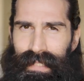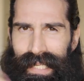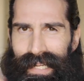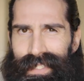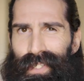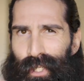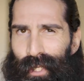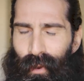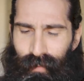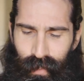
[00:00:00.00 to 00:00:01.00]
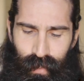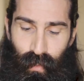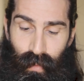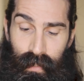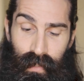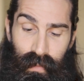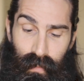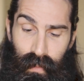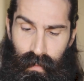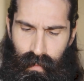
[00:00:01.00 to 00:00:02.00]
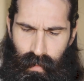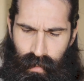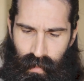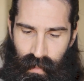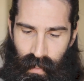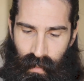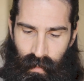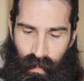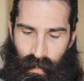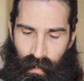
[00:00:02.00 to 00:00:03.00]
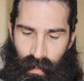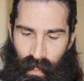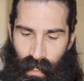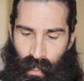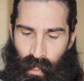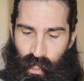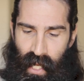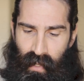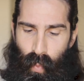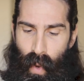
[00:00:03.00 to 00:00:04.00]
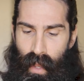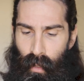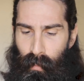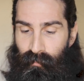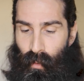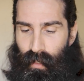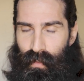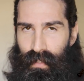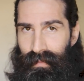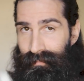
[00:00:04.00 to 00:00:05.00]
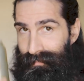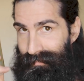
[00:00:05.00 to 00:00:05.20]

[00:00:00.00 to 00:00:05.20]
And I guess I should go over the directions. What do the directions say? Shake well before using.